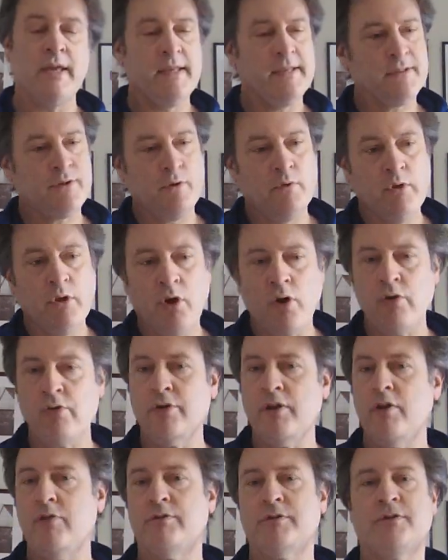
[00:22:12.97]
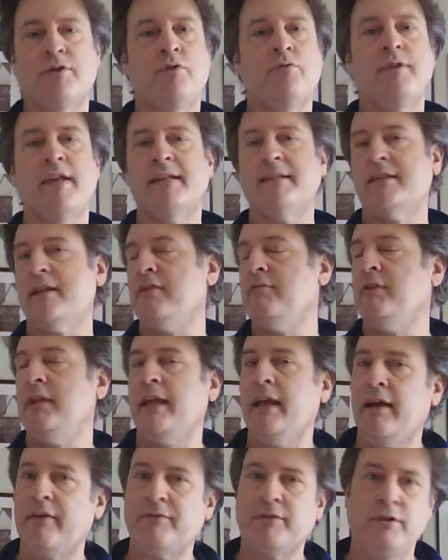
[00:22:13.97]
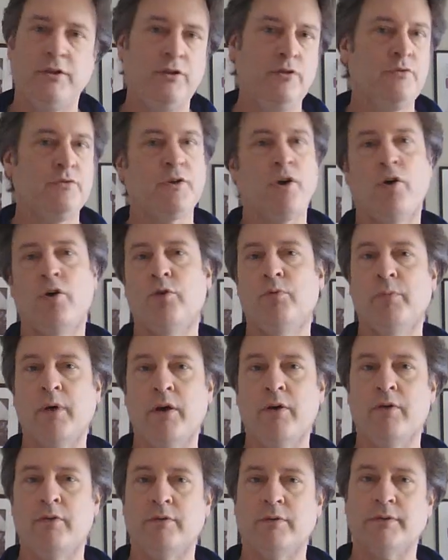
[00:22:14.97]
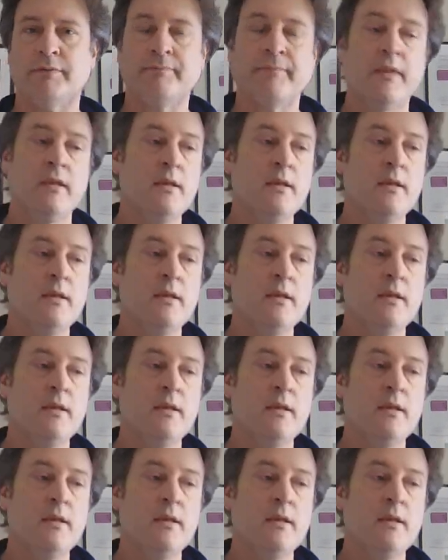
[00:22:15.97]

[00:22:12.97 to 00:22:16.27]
So long notes don't necessarily have to use whole bows.